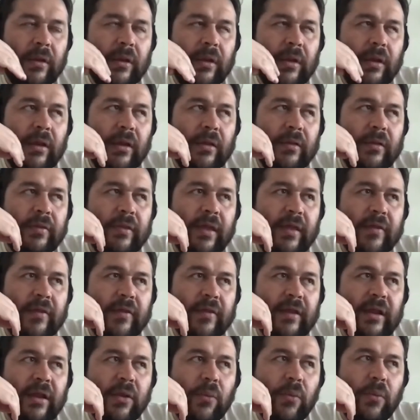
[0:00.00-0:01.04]
that
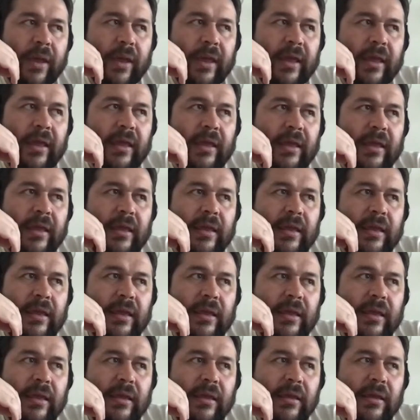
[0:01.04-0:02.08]
in a
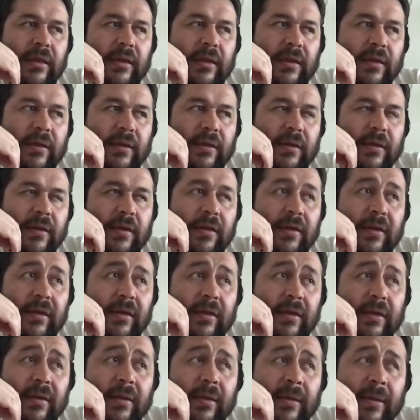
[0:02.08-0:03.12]
way,
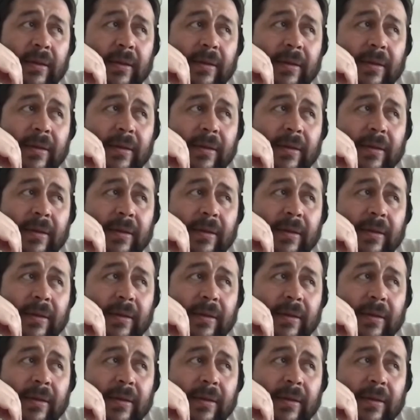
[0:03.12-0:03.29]
it,